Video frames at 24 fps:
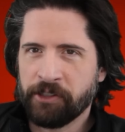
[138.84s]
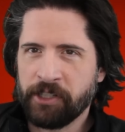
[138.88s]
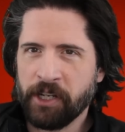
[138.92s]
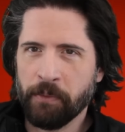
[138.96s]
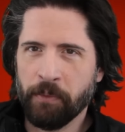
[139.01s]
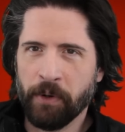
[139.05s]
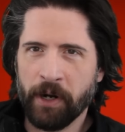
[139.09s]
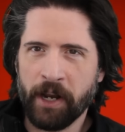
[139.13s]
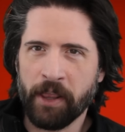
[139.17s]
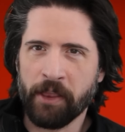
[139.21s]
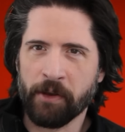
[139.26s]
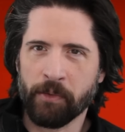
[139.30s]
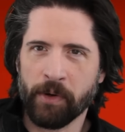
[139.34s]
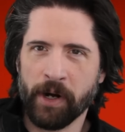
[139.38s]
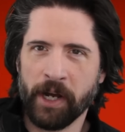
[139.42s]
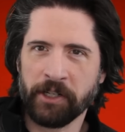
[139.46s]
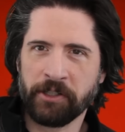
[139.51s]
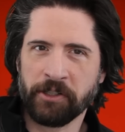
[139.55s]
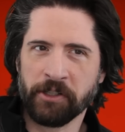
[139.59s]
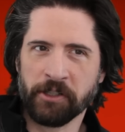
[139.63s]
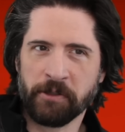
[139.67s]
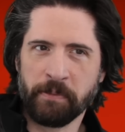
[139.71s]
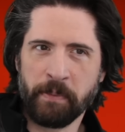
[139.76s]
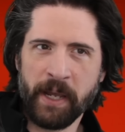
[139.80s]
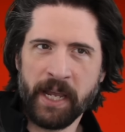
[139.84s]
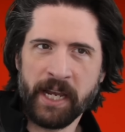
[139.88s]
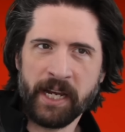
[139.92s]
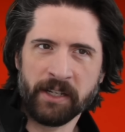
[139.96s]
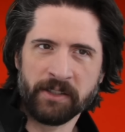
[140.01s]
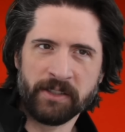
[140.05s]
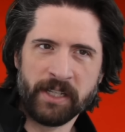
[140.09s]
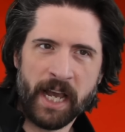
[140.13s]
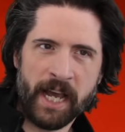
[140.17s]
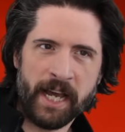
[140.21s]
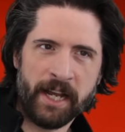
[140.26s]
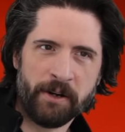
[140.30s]
you'll see one of the russians peek
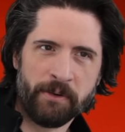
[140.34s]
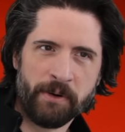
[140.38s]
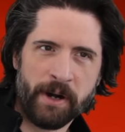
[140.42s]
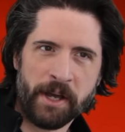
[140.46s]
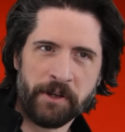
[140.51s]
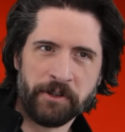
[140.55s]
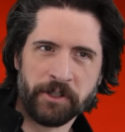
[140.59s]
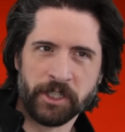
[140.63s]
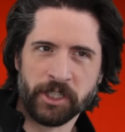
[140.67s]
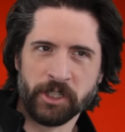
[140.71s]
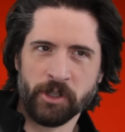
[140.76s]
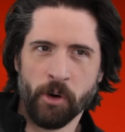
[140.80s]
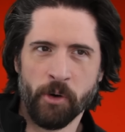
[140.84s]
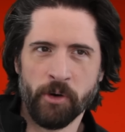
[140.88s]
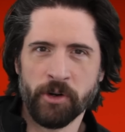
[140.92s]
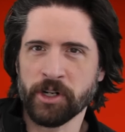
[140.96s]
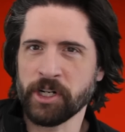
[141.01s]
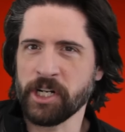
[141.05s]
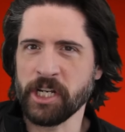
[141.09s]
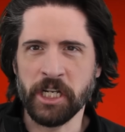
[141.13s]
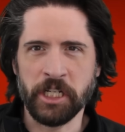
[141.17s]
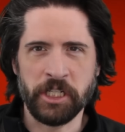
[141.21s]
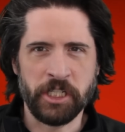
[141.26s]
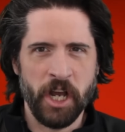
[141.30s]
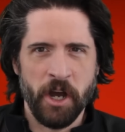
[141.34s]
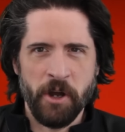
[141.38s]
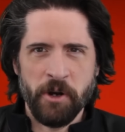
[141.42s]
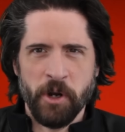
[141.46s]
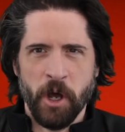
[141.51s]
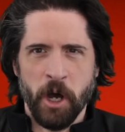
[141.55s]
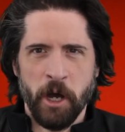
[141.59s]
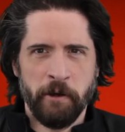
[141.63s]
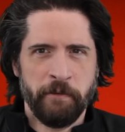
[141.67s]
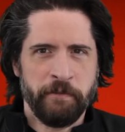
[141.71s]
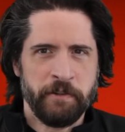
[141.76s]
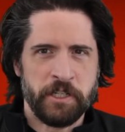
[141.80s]
his head around a corner you don't
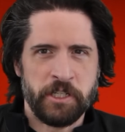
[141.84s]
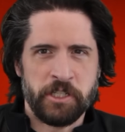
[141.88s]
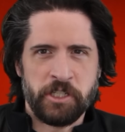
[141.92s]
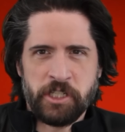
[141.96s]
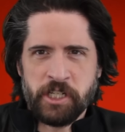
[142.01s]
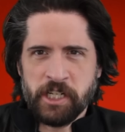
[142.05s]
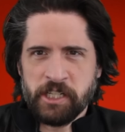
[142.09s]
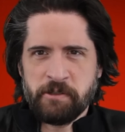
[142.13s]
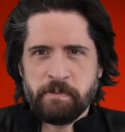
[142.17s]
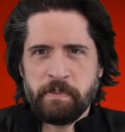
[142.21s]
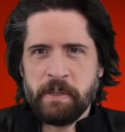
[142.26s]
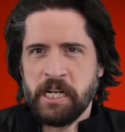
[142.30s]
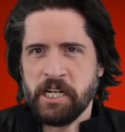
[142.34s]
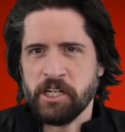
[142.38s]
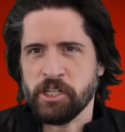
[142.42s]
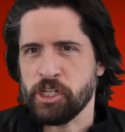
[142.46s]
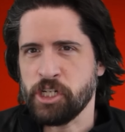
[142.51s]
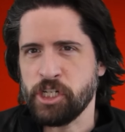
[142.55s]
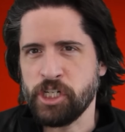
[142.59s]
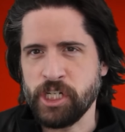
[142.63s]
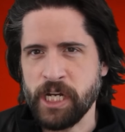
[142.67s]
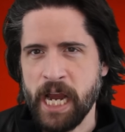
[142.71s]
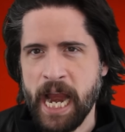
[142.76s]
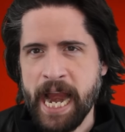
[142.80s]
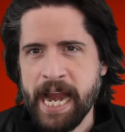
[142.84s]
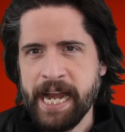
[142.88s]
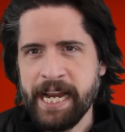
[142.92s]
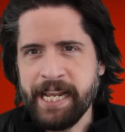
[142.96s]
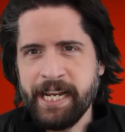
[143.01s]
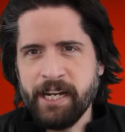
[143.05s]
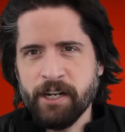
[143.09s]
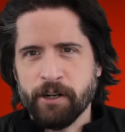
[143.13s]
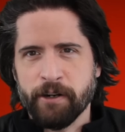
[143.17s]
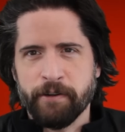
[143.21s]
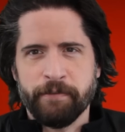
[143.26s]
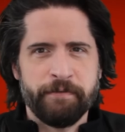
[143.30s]
know if he's just being
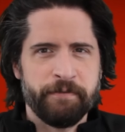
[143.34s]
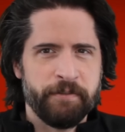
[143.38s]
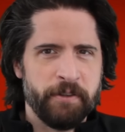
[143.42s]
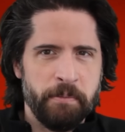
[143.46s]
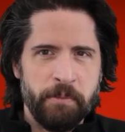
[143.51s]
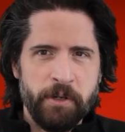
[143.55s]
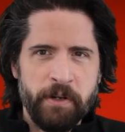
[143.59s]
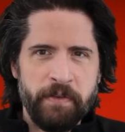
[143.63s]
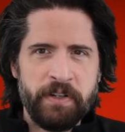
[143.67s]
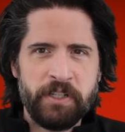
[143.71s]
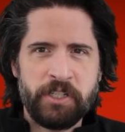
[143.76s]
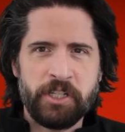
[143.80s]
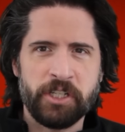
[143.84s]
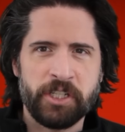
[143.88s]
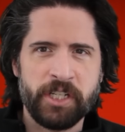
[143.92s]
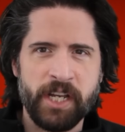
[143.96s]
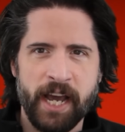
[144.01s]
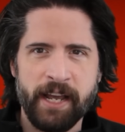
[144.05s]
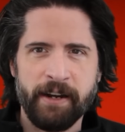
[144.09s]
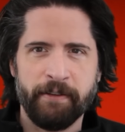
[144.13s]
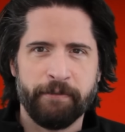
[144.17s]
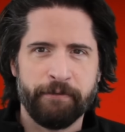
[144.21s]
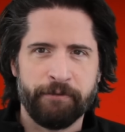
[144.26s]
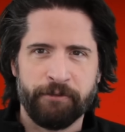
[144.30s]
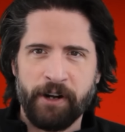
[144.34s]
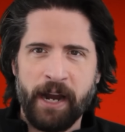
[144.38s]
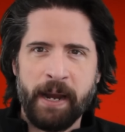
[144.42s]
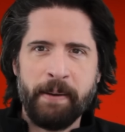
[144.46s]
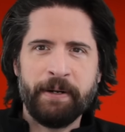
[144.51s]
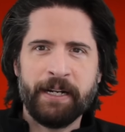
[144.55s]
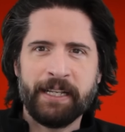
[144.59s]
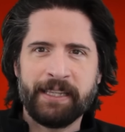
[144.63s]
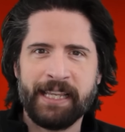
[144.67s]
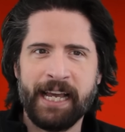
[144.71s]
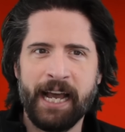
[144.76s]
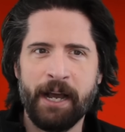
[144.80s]
shady or if the movie's just kind of
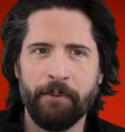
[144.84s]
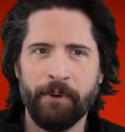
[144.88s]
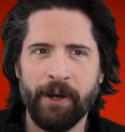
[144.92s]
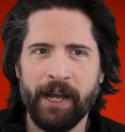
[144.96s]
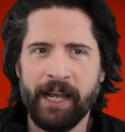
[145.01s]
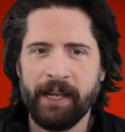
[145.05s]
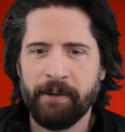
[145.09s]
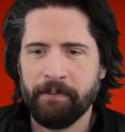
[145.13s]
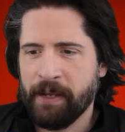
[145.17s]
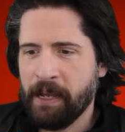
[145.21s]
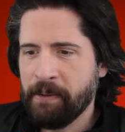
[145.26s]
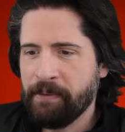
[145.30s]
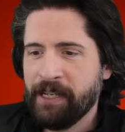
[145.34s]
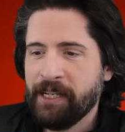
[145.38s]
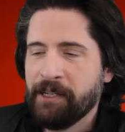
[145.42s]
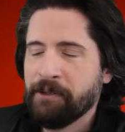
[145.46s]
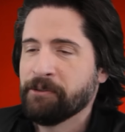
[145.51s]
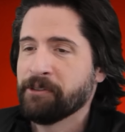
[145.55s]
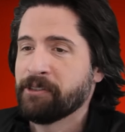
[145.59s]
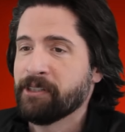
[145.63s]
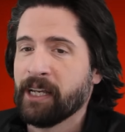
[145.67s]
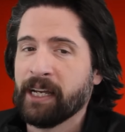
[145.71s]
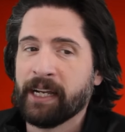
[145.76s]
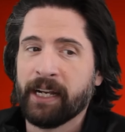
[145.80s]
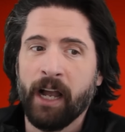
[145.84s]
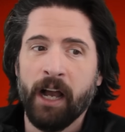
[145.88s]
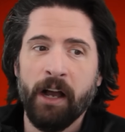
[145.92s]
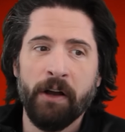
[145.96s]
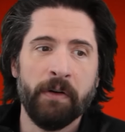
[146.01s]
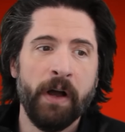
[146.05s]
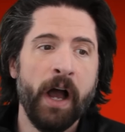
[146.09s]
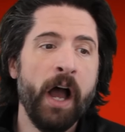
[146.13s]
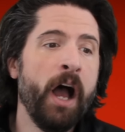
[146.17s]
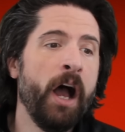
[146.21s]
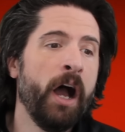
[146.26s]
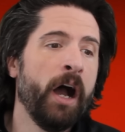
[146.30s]
framing it that way maybe he was like
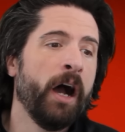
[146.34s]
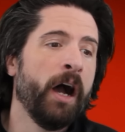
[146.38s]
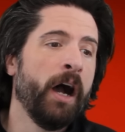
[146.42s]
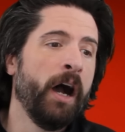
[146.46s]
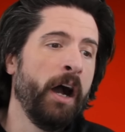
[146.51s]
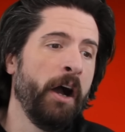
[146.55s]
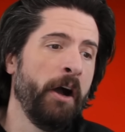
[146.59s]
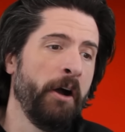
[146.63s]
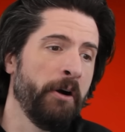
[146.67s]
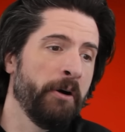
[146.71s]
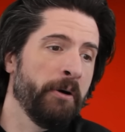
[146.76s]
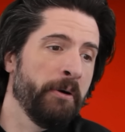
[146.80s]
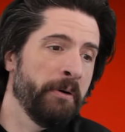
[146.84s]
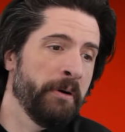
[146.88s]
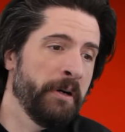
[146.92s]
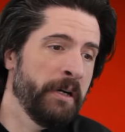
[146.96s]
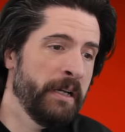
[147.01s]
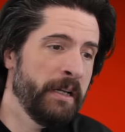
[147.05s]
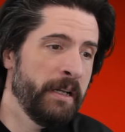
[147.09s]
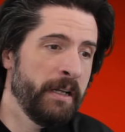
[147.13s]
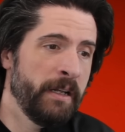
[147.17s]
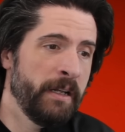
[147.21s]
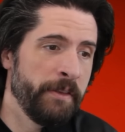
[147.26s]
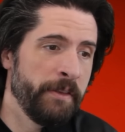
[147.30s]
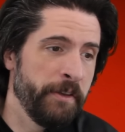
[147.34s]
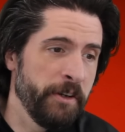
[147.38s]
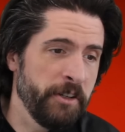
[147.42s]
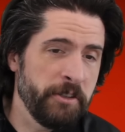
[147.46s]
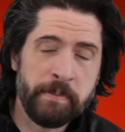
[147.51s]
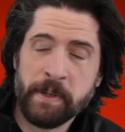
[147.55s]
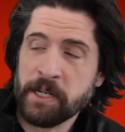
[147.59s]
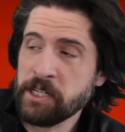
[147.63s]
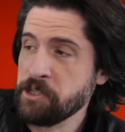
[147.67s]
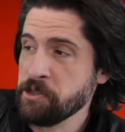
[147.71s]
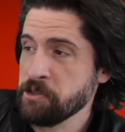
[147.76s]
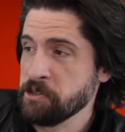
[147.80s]
oh oh
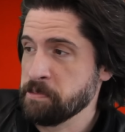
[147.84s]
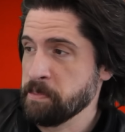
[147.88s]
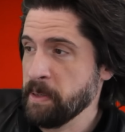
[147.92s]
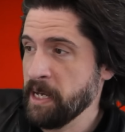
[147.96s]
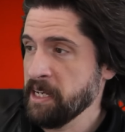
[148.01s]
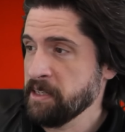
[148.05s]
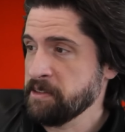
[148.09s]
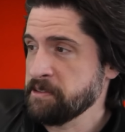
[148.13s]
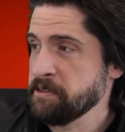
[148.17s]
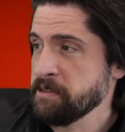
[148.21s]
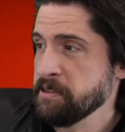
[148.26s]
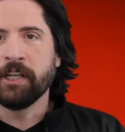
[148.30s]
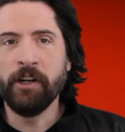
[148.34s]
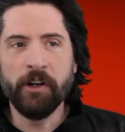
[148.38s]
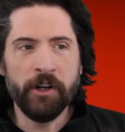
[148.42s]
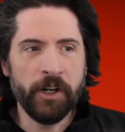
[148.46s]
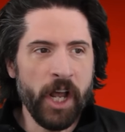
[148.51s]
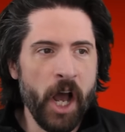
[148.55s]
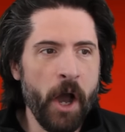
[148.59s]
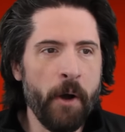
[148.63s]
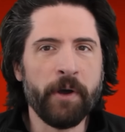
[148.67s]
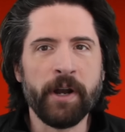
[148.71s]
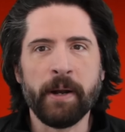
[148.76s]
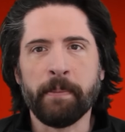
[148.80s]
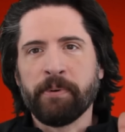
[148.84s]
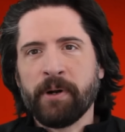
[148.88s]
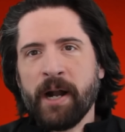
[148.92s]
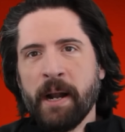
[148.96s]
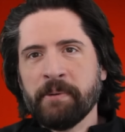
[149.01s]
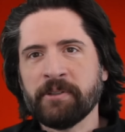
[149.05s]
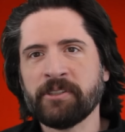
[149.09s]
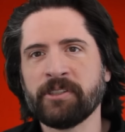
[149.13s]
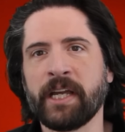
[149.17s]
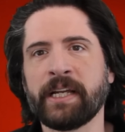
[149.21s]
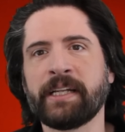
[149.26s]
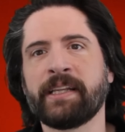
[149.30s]
there's my juice box. You don't know in a
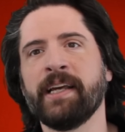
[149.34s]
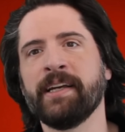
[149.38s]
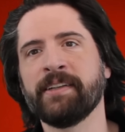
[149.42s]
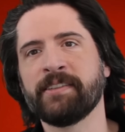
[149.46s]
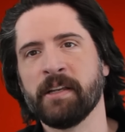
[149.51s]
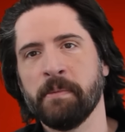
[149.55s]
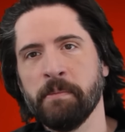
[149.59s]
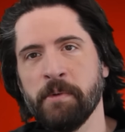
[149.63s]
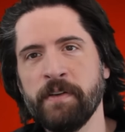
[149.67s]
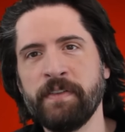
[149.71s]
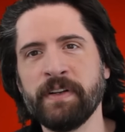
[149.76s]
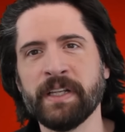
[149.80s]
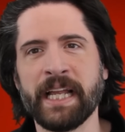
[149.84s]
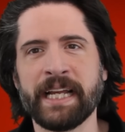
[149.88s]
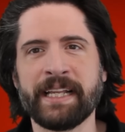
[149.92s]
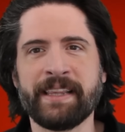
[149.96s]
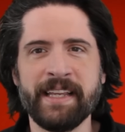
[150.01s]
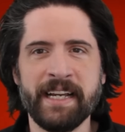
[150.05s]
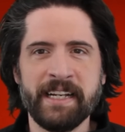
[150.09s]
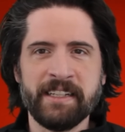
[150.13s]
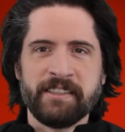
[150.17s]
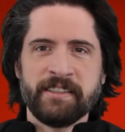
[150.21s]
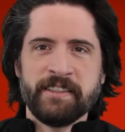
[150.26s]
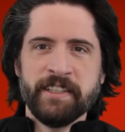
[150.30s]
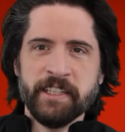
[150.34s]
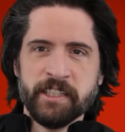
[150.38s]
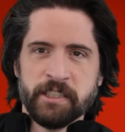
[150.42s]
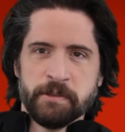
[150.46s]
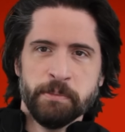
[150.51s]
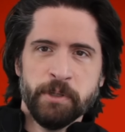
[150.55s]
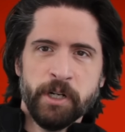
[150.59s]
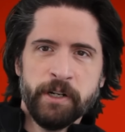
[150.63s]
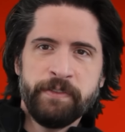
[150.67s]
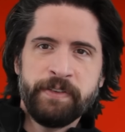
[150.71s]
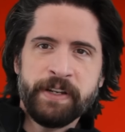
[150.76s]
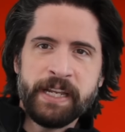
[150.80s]
premise like this, a movie like this,
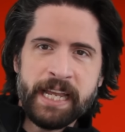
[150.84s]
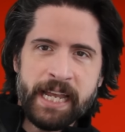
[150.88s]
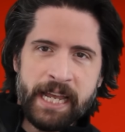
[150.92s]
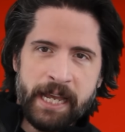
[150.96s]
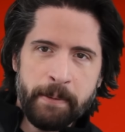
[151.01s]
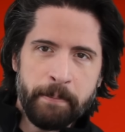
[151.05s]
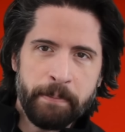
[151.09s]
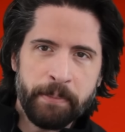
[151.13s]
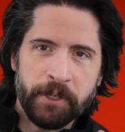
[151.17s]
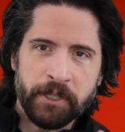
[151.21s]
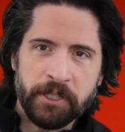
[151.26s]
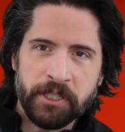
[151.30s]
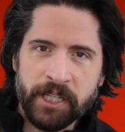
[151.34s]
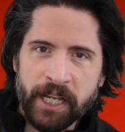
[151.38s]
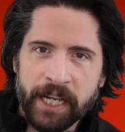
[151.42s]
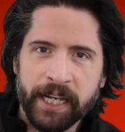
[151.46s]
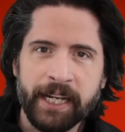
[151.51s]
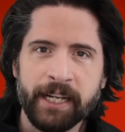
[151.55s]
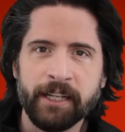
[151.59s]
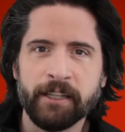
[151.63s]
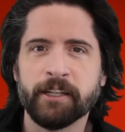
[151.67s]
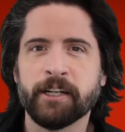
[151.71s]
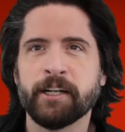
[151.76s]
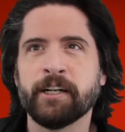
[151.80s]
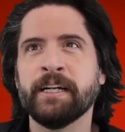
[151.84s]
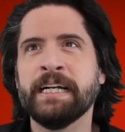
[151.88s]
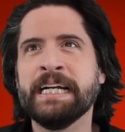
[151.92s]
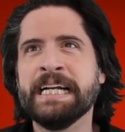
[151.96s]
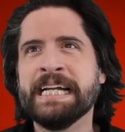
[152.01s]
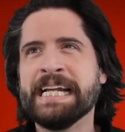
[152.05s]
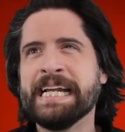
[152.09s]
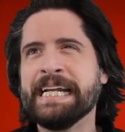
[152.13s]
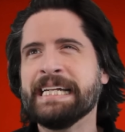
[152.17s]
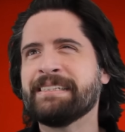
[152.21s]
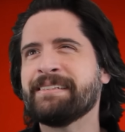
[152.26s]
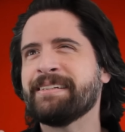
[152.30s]
this movie in particular,
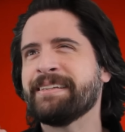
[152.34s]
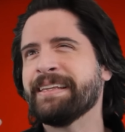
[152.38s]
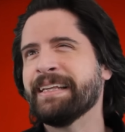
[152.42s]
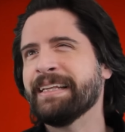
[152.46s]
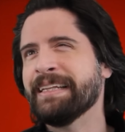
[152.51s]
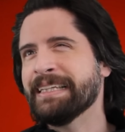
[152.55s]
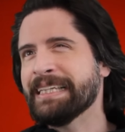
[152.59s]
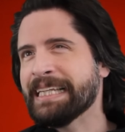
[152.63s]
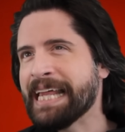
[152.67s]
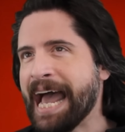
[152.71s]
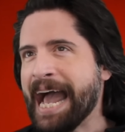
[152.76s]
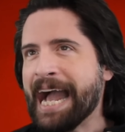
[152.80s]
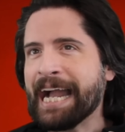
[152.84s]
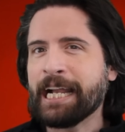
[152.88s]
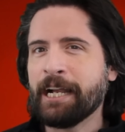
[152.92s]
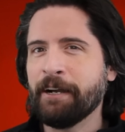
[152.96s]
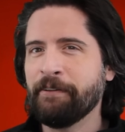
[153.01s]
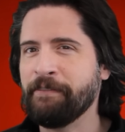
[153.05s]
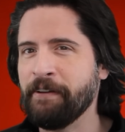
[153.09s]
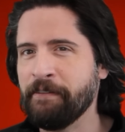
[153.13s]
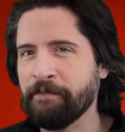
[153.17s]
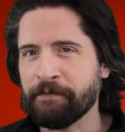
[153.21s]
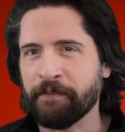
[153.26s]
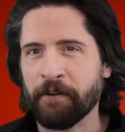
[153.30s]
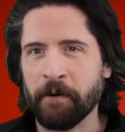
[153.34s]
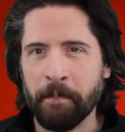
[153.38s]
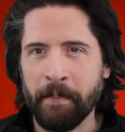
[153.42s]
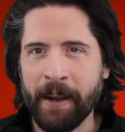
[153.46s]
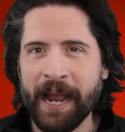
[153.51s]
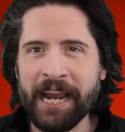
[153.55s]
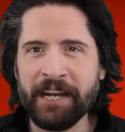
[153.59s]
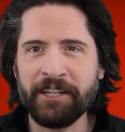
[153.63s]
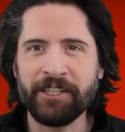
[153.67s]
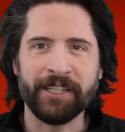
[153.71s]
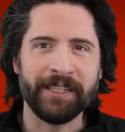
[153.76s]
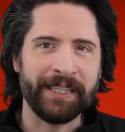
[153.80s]
it's the lack of
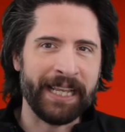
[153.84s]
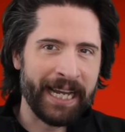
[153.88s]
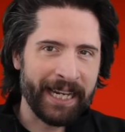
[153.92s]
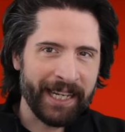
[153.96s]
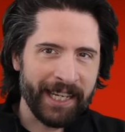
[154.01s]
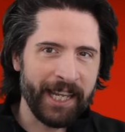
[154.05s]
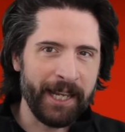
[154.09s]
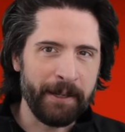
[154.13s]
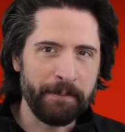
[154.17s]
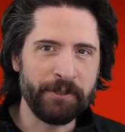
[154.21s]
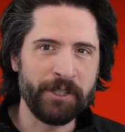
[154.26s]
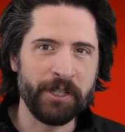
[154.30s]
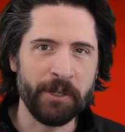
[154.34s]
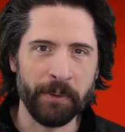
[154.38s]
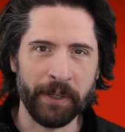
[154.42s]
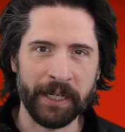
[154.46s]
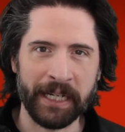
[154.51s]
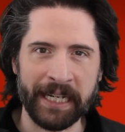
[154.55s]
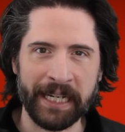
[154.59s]
information that keeps you